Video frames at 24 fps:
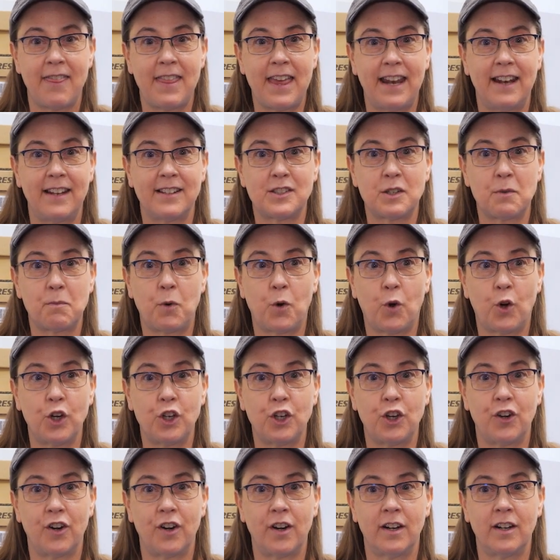that support
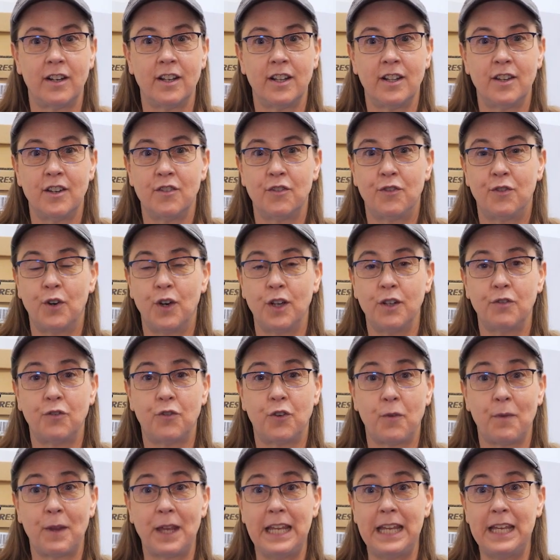your foot from the